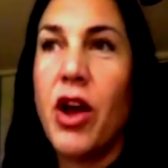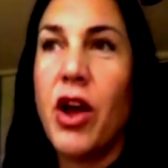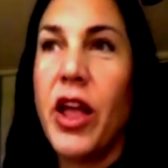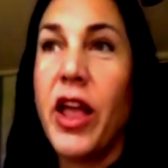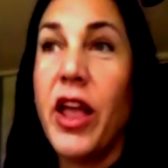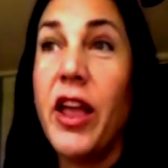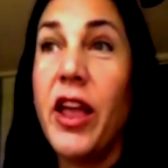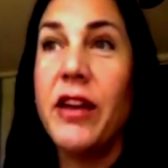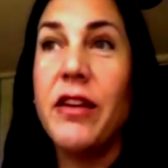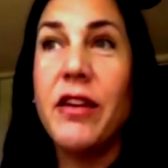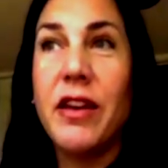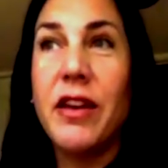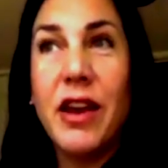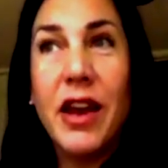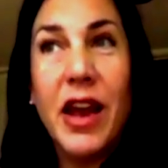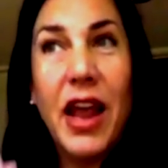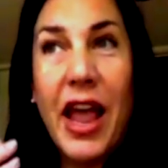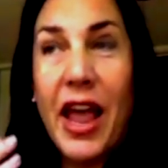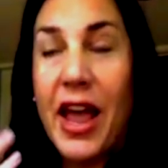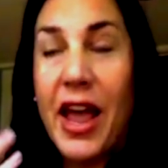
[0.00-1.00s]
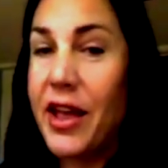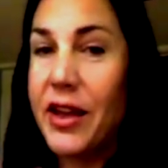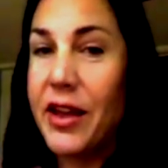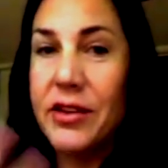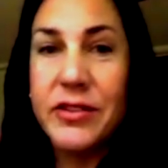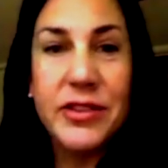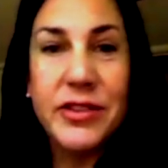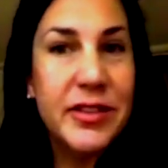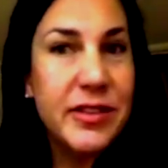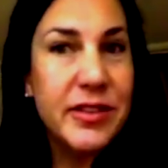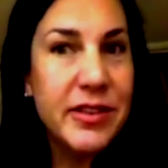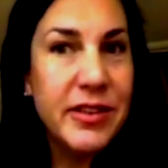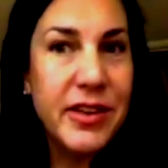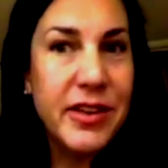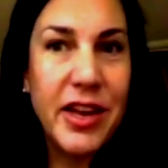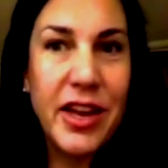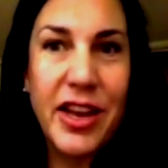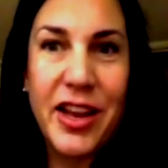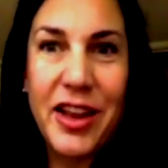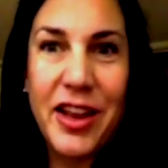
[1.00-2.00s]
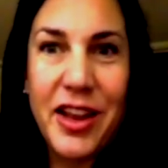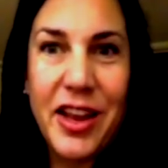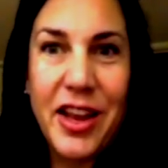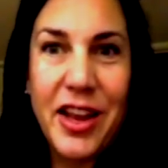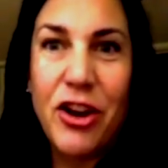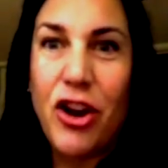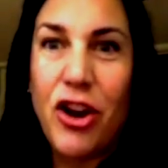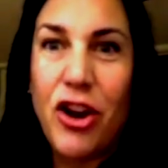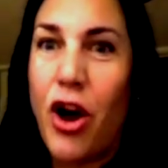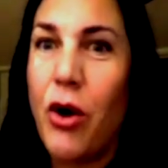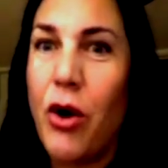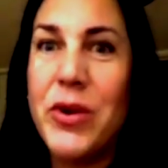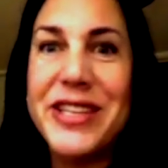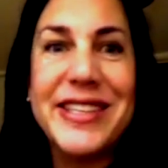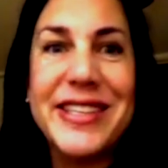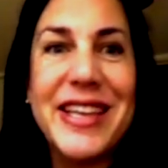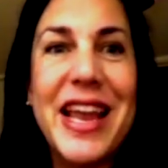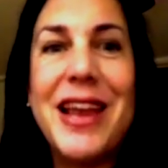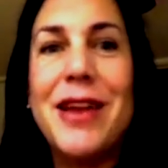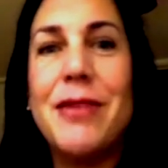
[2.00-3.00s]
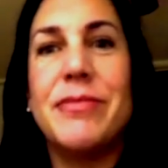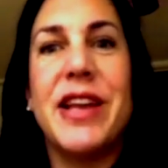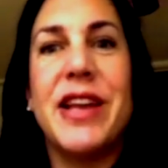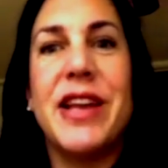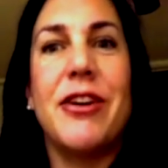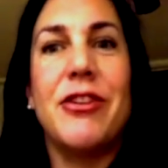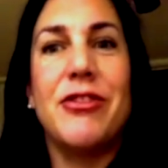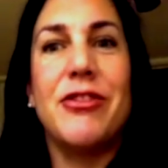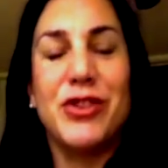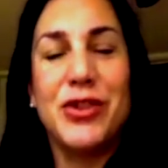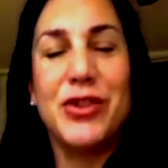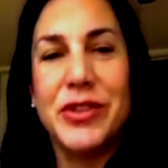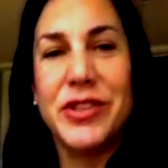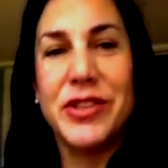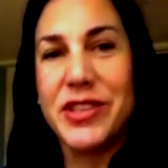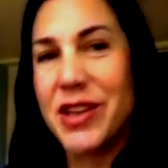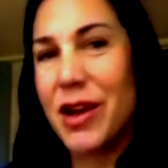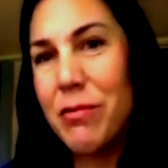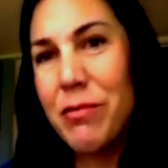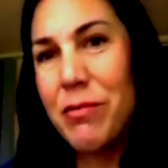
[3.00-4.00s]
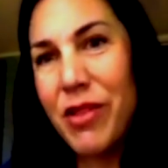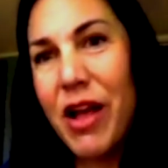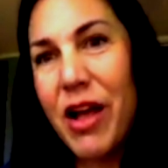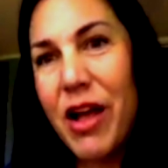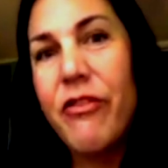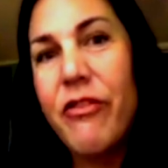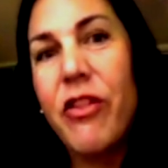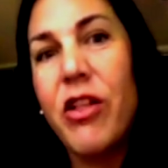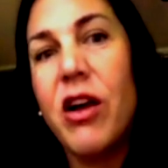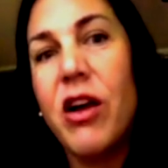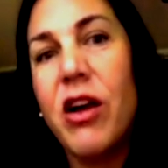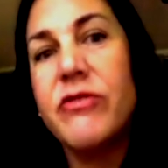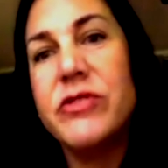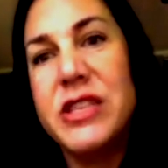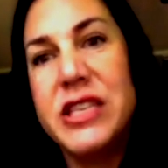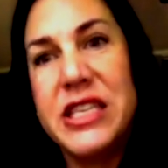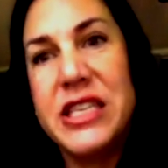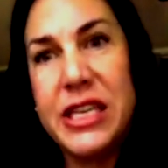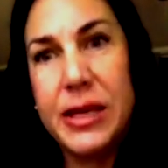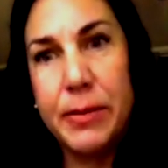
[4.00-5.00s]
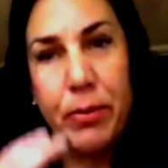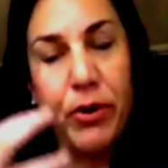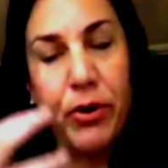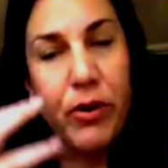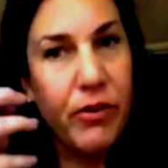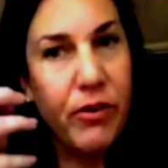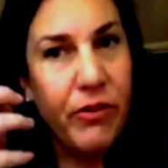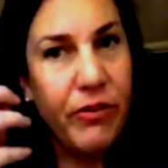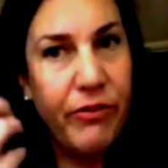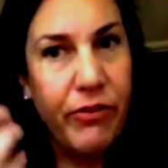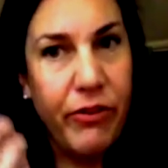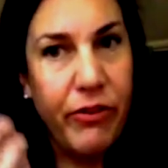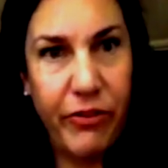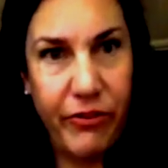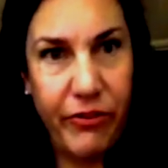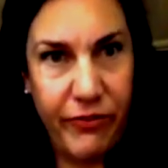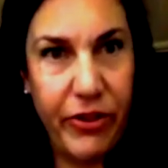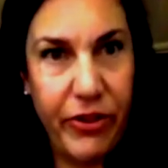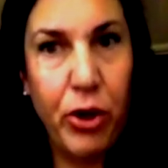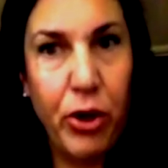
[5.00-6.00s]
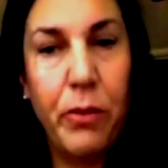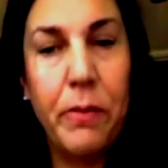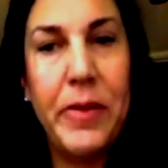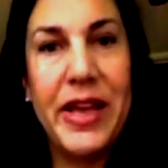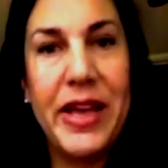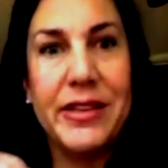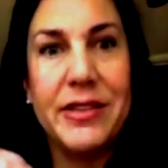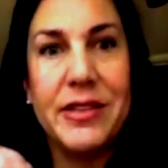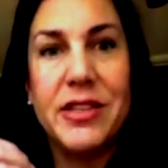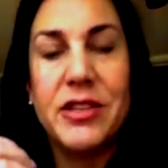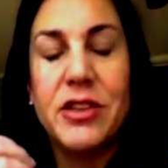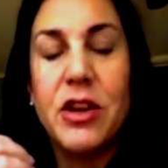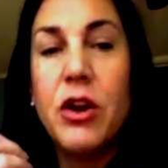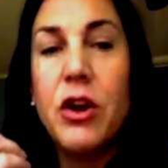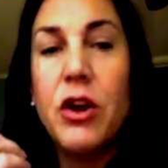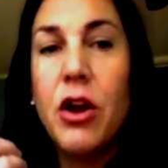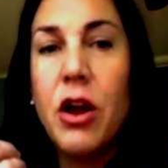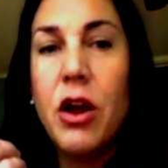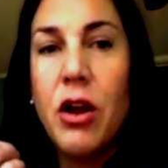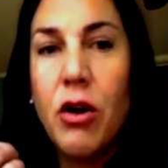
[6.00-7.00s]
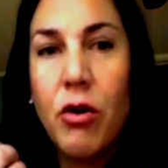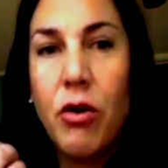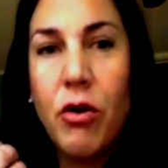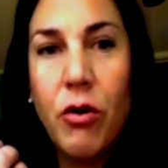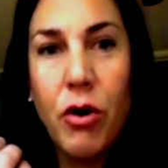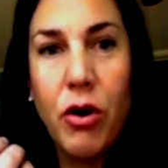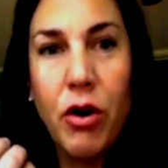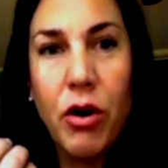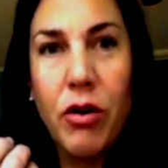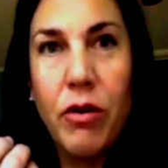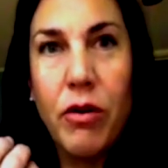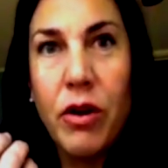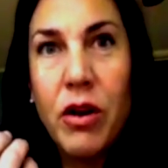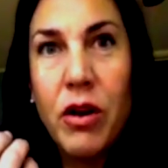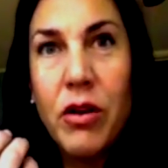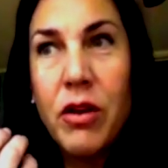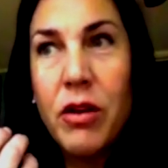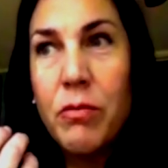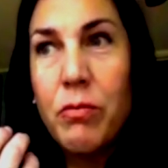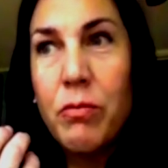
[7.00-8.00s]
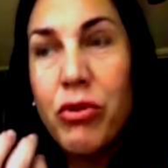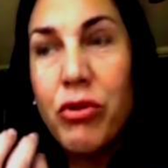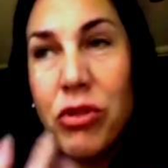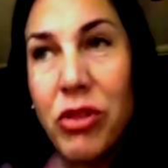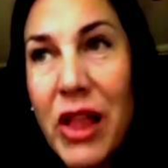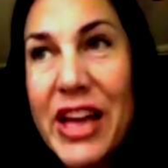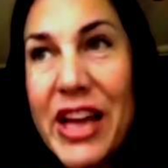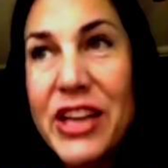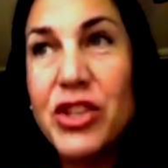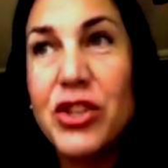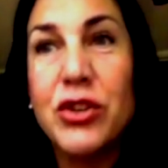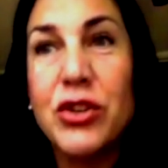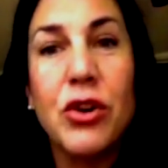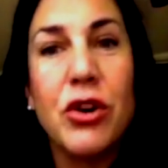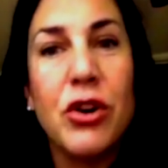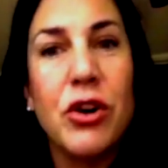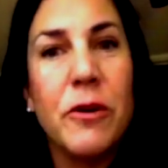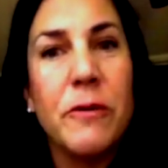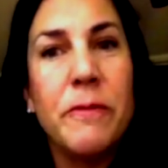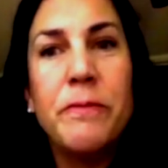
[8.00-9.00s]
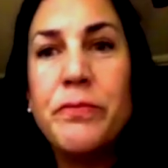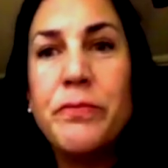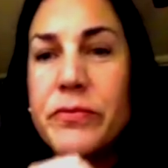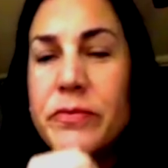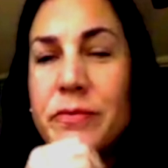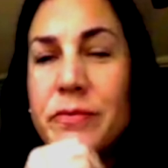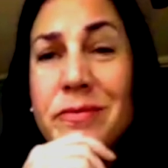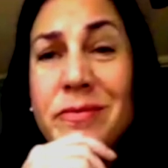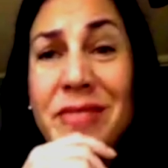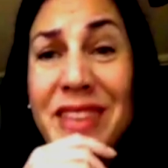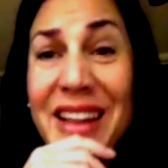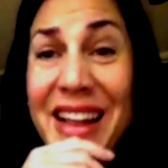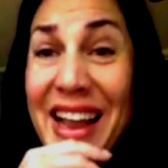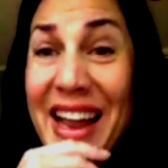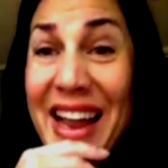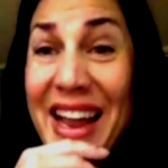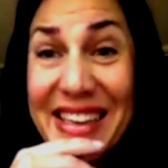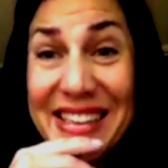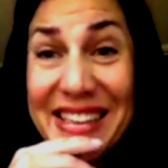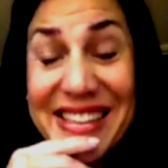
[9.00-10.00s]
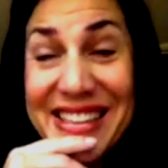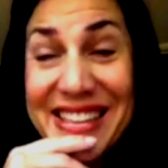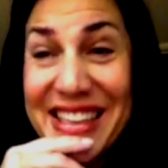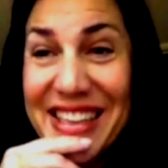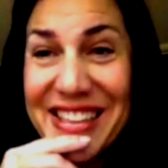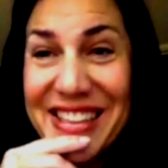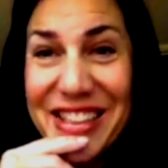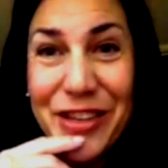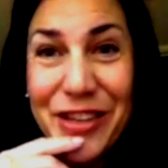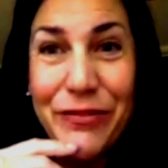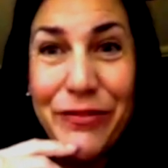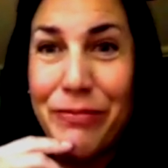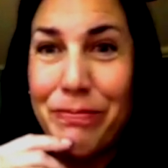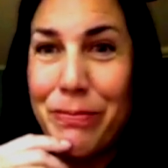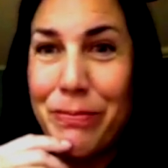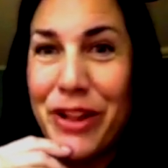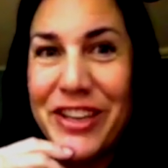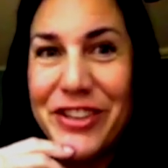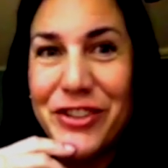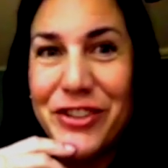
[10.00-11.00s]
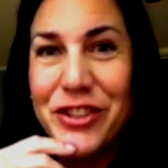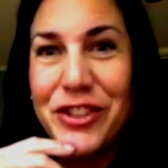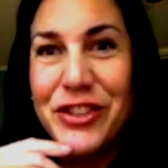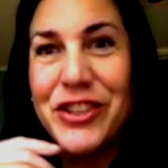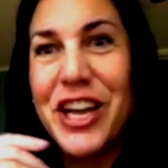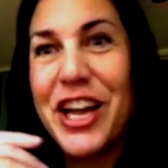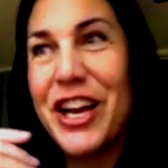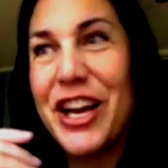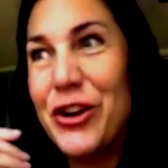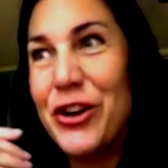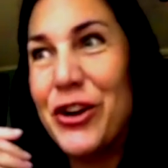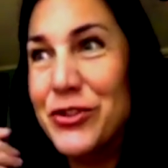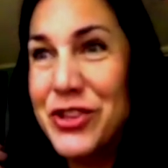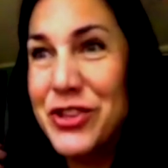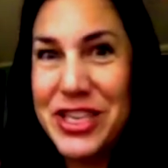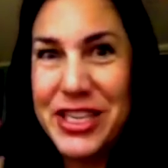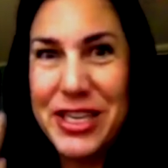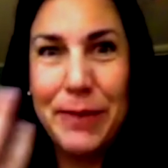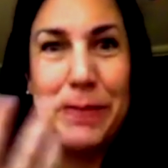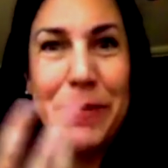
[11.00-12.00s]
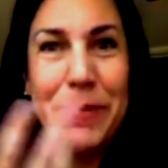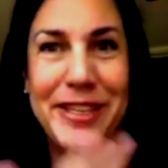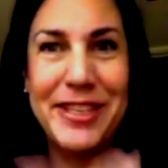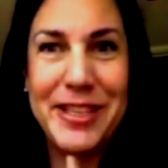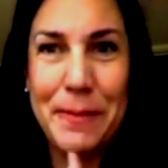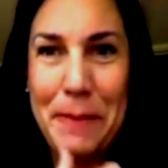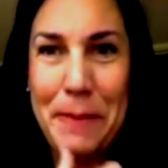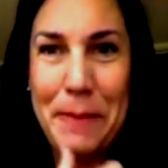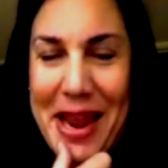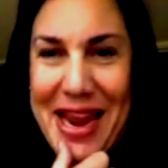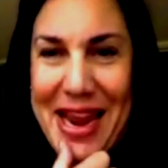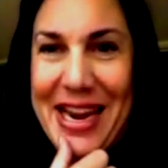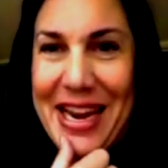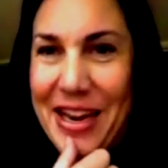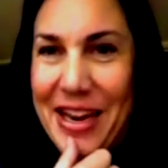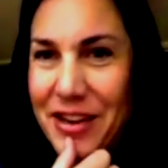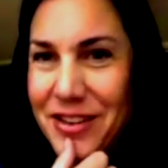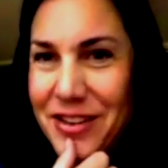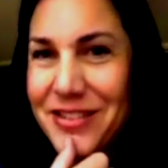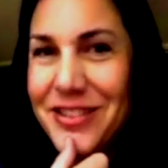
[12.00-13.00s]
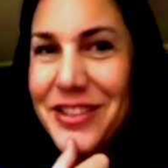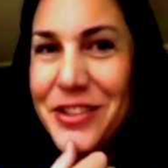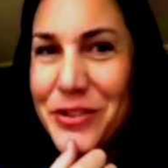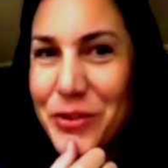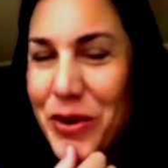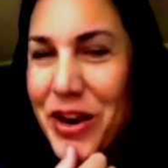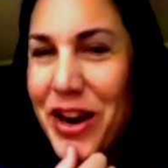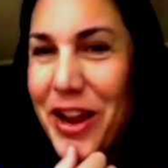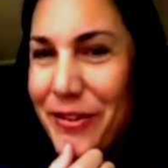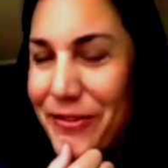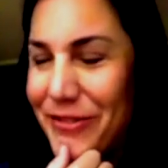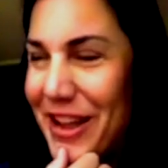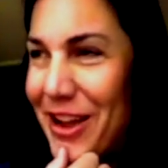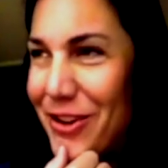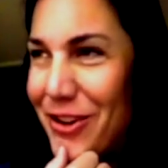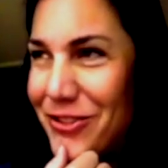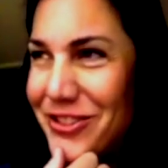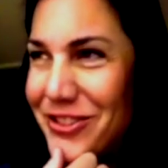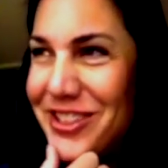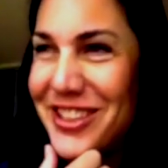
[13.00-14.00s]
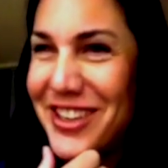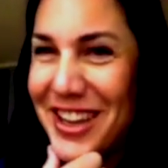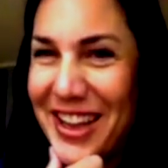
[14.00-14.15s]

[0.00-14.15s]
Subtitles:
And it always came down to some level of deeper fulfillment or pleasure. And to get to pleasure, you got to go deep into pain, is what I found.